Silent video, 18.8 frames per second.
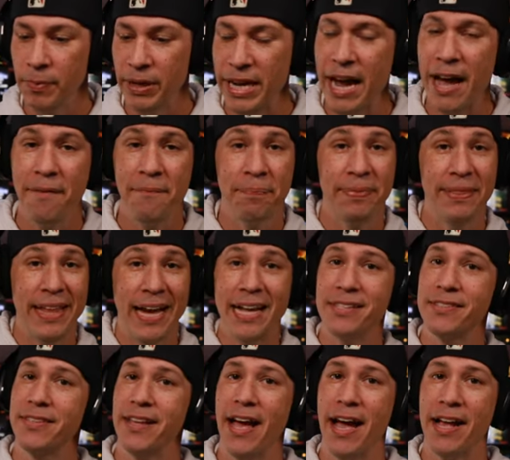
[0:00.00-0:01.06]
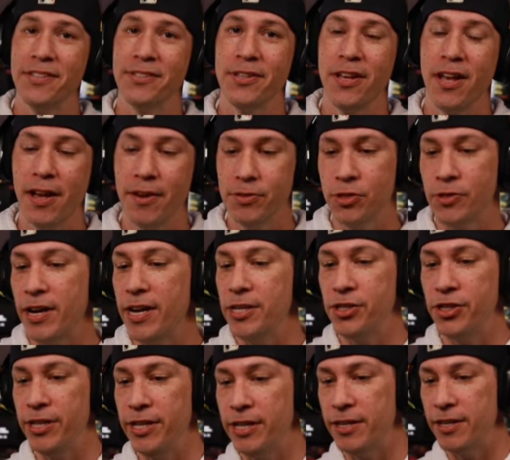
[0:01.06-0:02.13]
But yeah, that's the Hasselhoff
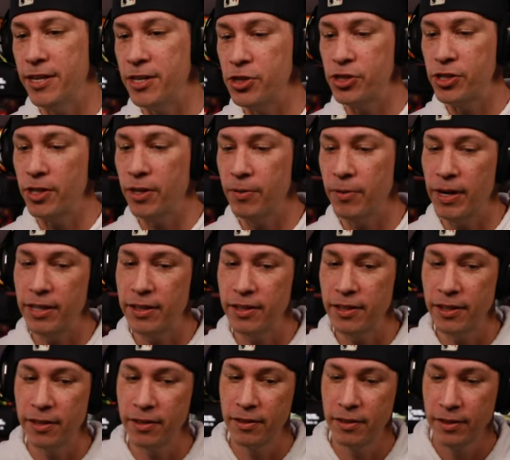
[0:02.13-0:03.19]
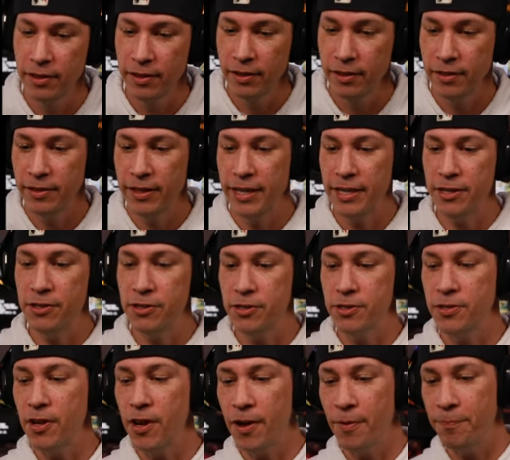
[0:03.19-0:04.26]
strategy in a nutshell right there that you
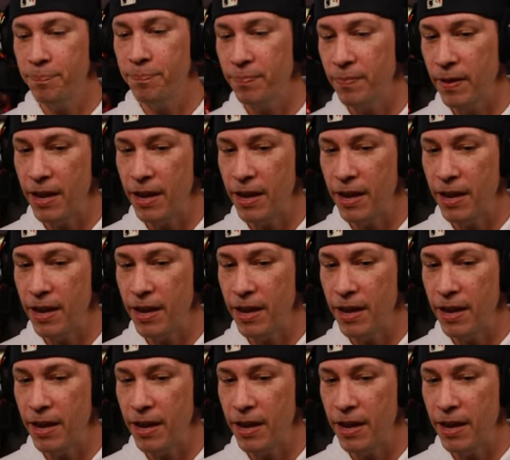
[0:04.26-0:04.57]
just saw.